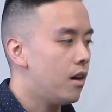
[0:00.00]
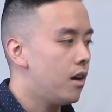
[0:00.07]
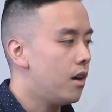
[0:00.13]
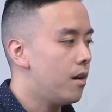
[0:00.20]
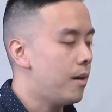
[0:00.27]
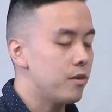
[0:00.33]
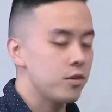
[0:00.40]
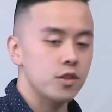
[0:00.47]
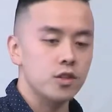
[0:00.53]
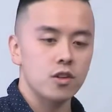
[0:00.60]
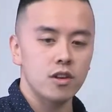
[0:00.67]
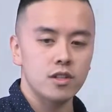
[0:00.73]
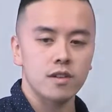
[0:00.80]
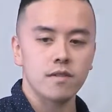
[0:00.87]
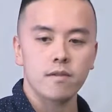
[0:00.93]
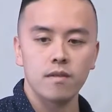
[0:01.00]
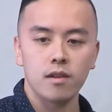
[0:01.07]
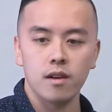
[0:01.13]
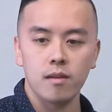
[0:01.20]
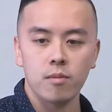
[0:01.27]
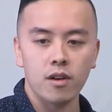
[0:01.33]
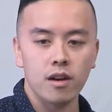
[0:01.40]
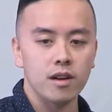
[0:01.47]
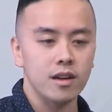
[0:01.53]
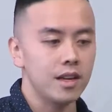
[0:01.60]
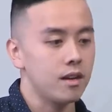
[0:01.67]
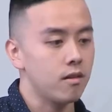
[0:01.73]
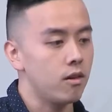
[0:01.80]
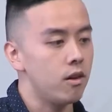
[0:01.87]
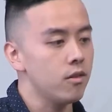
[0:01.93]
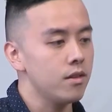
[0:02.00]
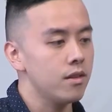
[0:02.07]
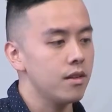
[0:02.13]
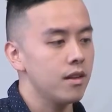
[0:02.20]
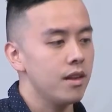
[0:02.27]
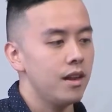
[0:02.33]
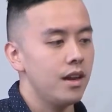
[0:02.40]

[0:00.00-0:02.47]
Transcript: I was in charge of product and growth,